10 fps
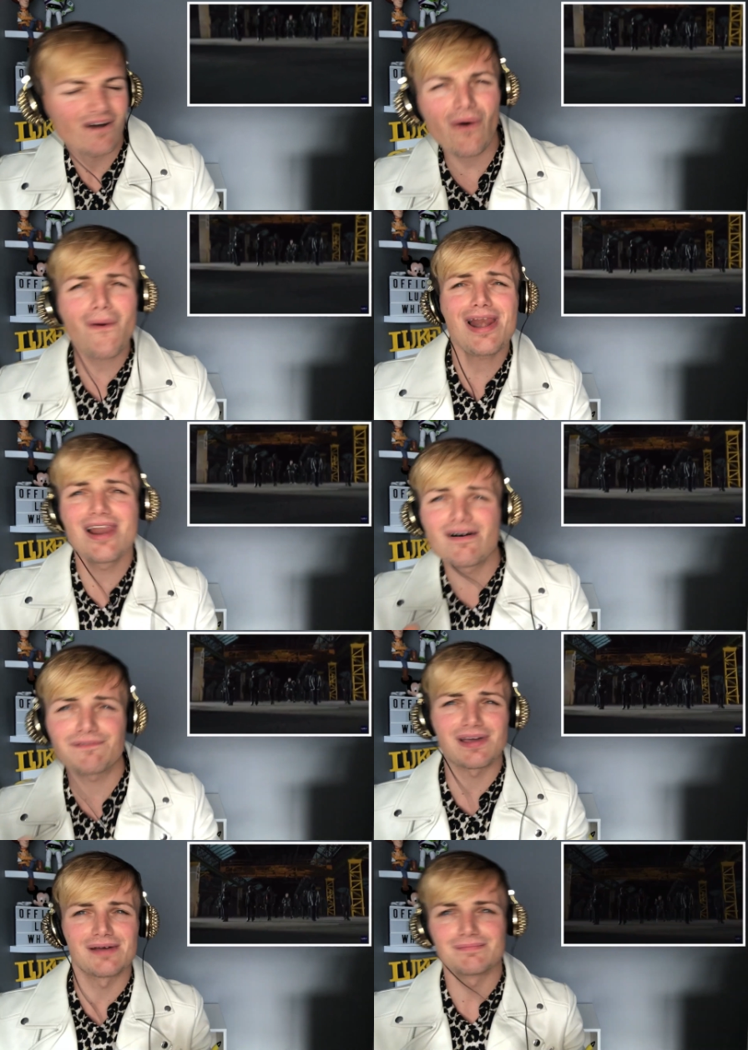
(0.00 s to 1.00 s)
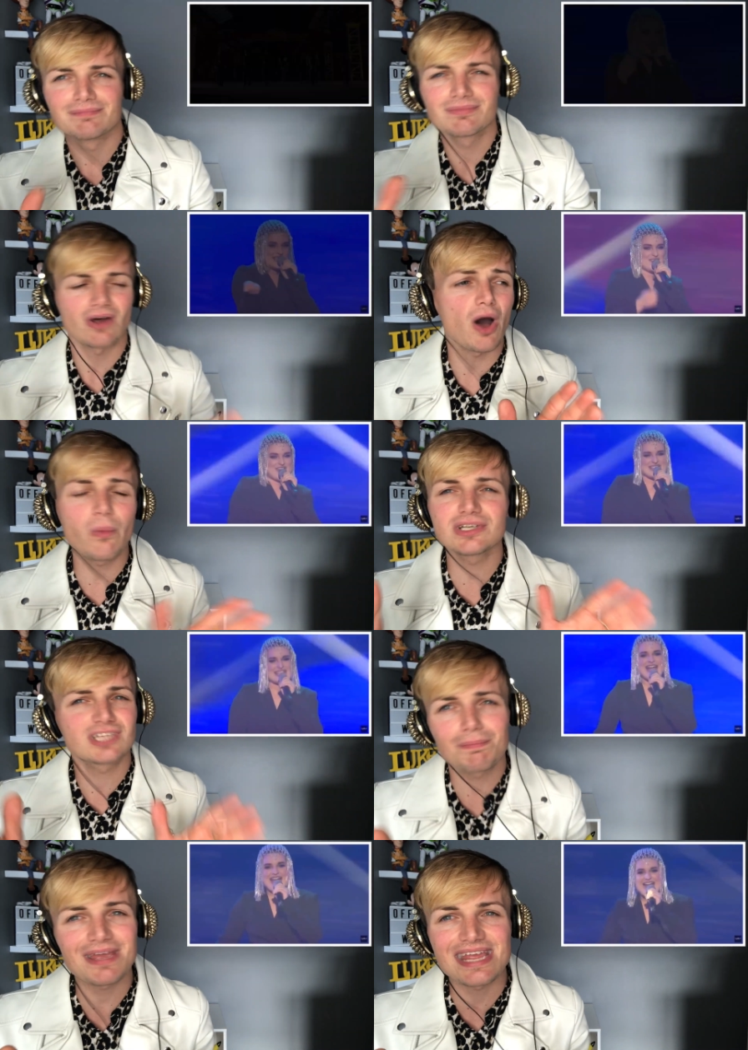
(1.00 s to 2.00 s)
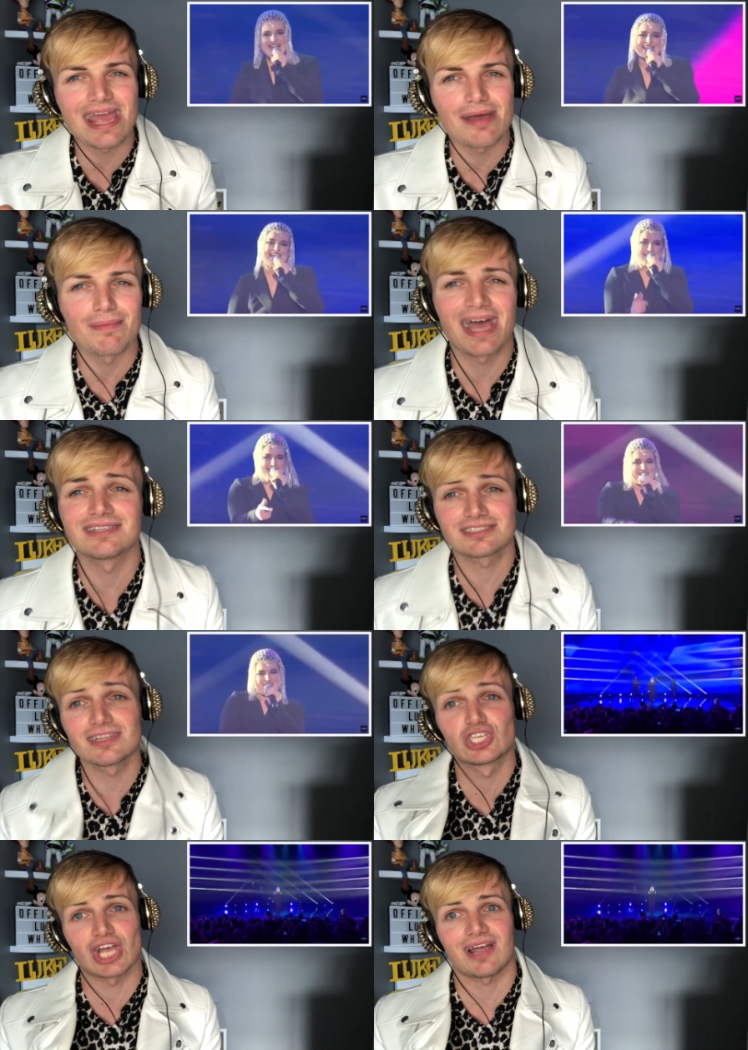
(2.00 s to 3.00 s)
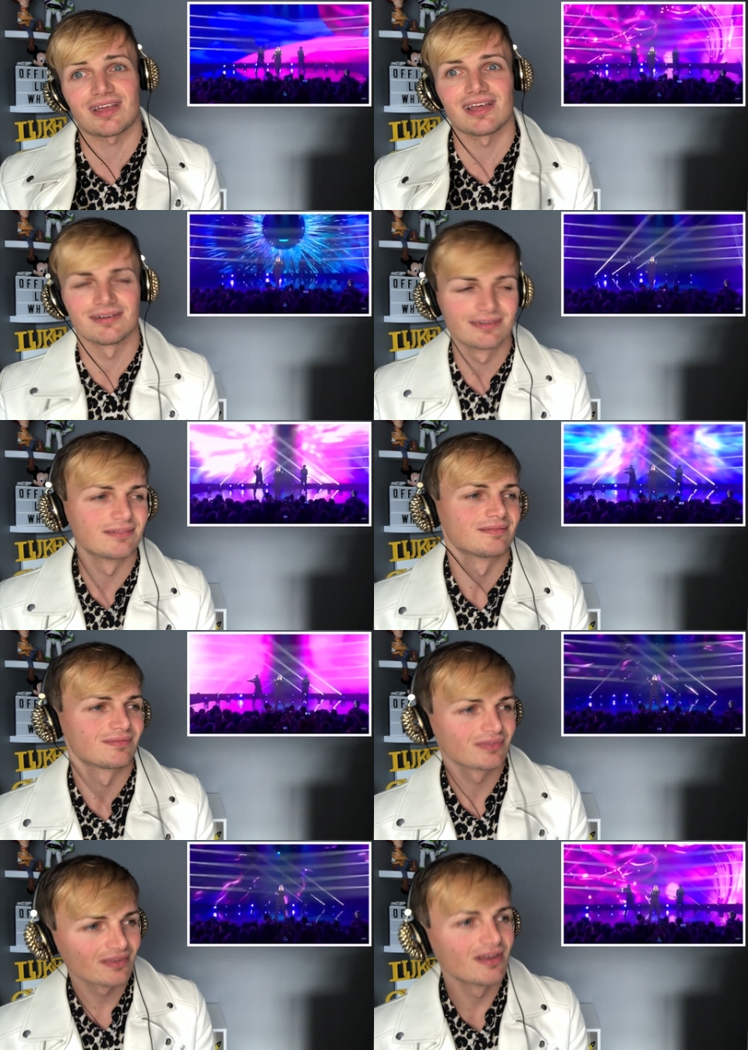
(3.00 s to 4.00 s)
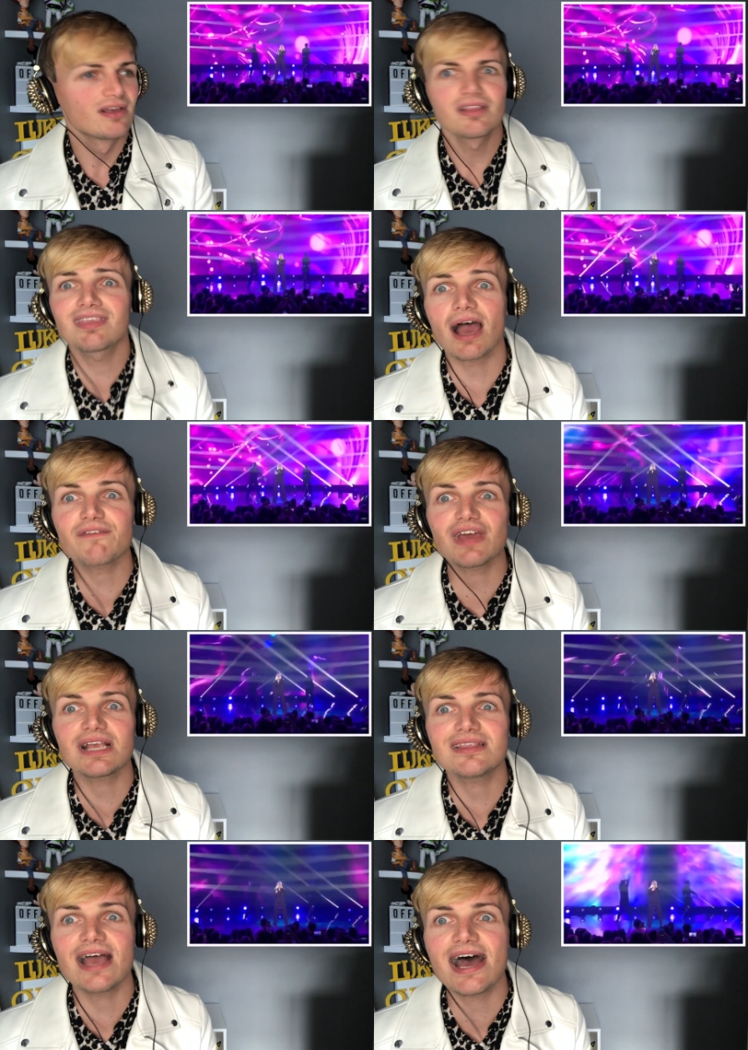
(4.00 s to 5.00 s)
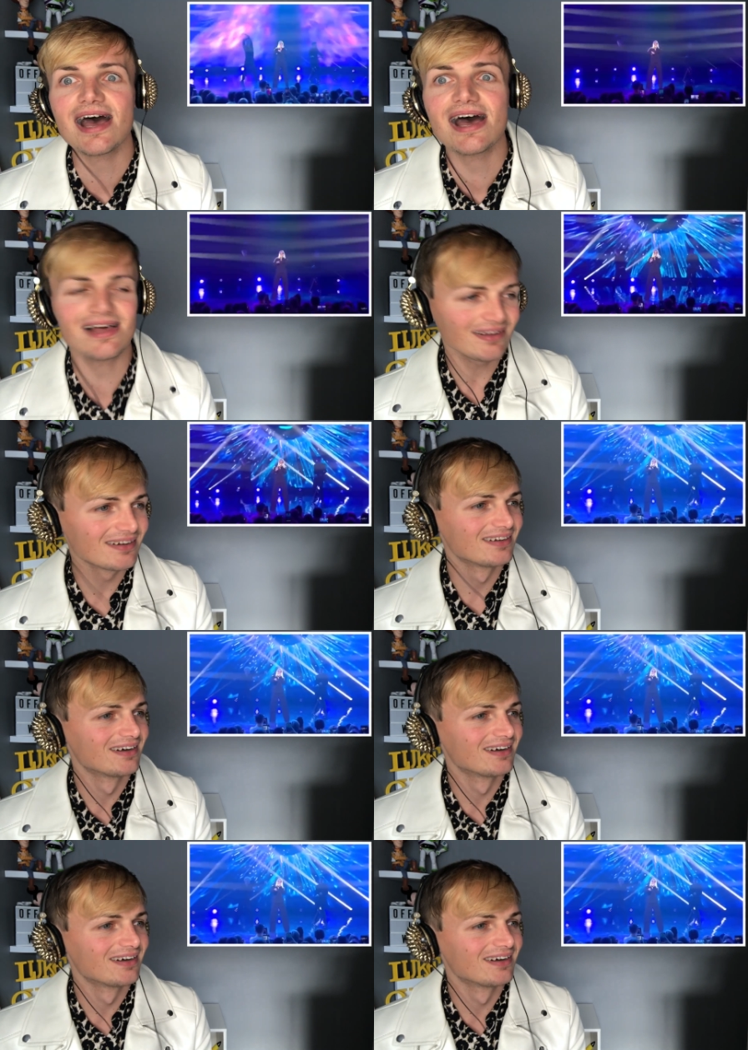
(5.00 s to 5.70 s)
I love him. I want to be him, hence the jacket. David Nass!